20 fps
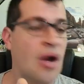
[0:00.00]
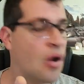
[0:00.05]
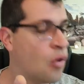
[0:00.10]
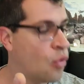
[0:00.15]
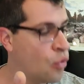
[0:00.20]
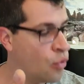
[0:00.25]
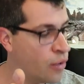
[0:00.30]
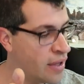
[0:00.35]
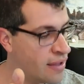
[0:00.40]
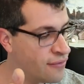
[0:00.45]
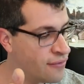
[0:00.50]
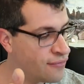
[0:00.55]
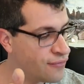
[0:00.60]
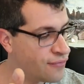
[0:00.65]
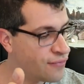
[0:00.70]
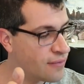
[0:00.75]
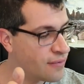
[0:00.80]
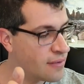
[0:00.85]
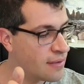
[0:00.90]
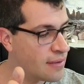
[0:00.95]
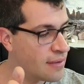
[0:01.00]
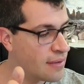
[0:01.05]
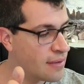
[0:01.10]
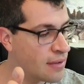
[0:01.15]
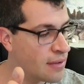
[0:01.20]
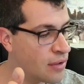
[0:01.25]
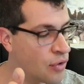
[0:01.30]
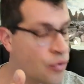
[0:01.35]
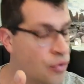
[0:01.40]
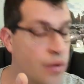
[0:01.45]
with
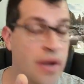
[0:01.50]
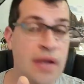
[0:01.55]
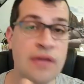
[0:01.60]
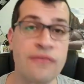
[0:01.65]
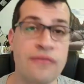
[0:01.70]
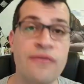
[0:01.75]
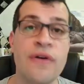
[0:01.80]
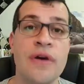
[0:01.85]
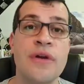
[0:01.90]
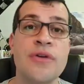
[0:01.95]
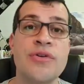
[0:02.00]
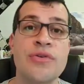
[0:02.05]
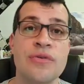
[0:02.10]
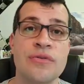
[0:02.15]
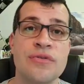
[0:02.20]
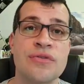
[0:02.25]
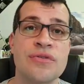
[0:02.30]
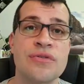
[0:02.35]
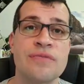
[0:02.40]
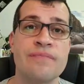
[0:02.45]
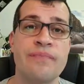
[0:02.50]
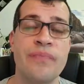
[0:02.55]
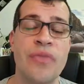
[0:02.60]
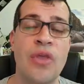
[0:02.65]
great virtues.